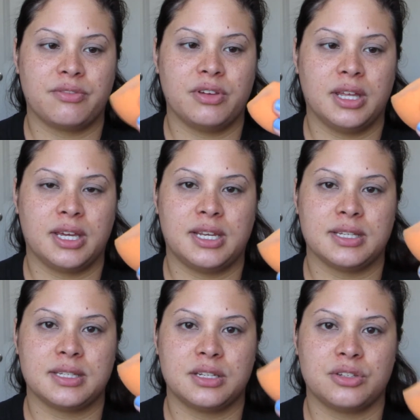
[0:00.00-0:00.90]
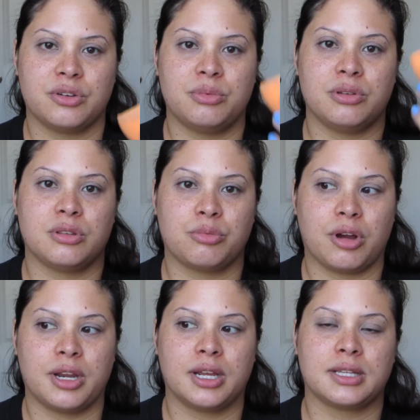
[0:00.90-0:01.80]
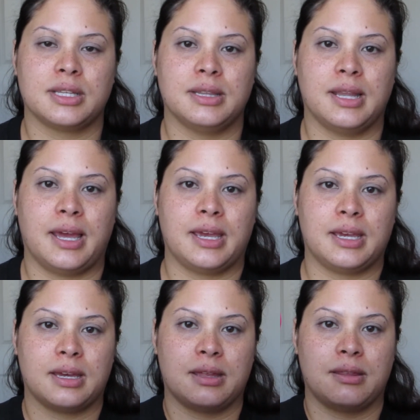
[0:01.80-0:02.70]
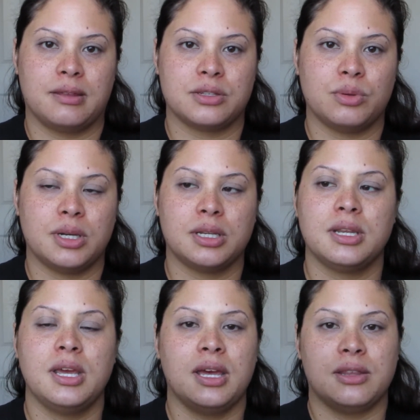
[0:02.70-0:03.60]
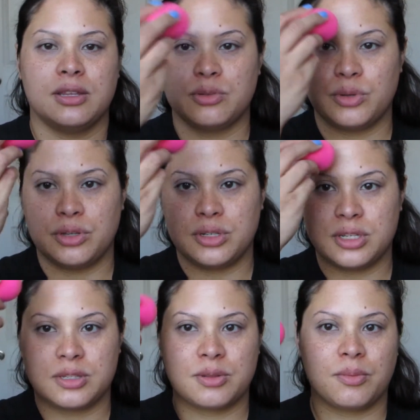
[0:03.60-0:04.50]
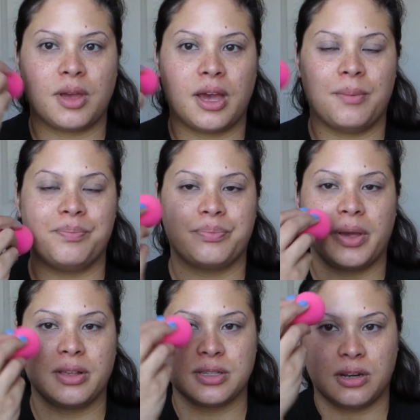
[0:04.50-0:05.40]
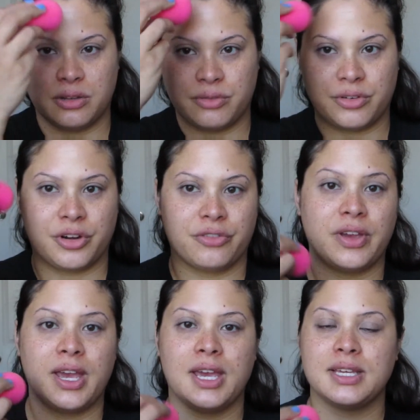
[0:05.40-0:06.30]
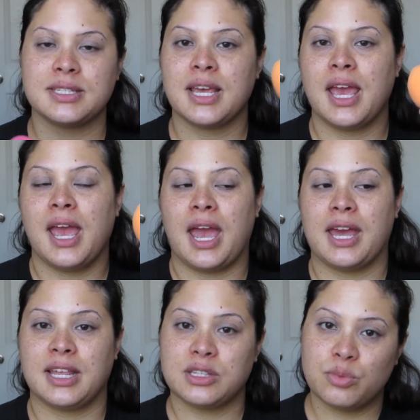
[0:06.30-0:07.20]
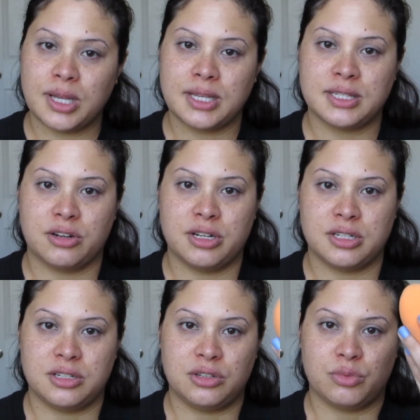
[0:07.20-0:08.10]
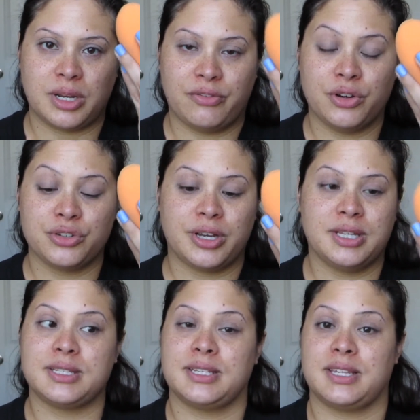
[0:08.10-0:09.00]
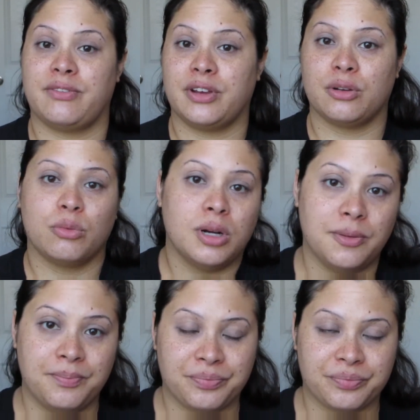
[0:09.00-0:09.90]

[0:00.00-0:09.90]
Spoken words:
I feel like it doesn't distribute the product like this one. This one you just bounce it all over your face, and that's what I started to do when I first tried this, because I figured, well,